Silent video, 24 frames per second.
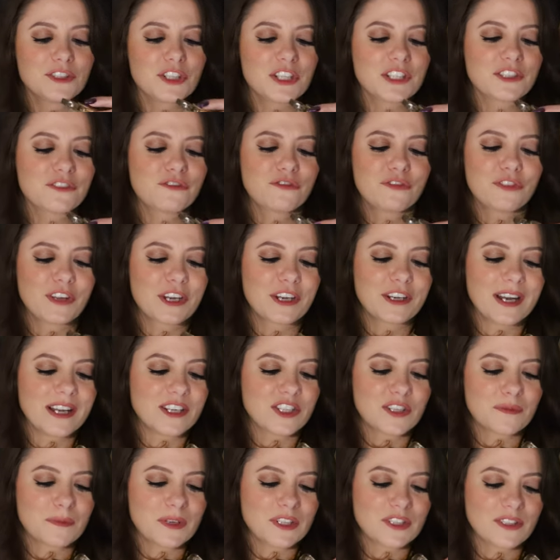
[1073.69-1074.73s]
Just figured
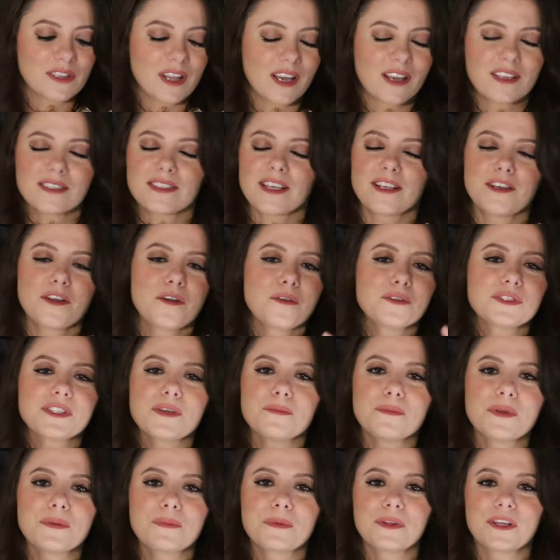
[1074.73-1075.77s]
I should mention that because I know
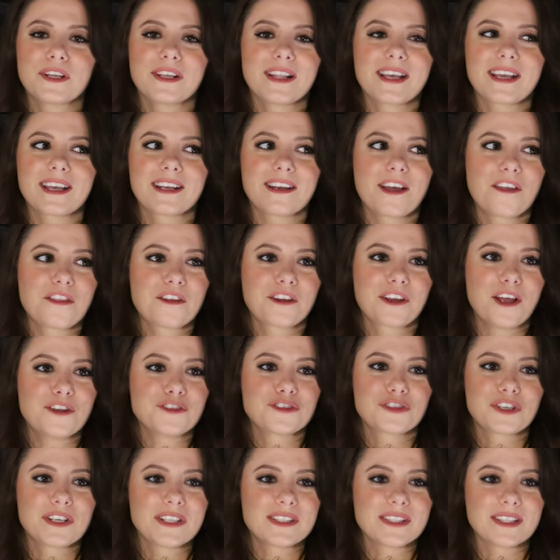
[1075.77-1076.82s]
some people are like in other
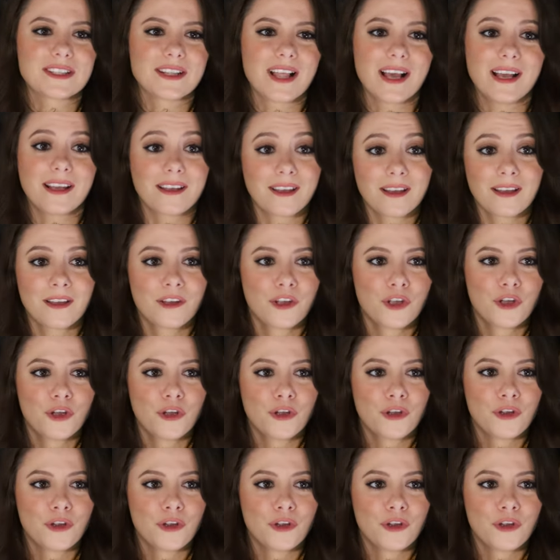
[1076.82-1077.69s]
countries and like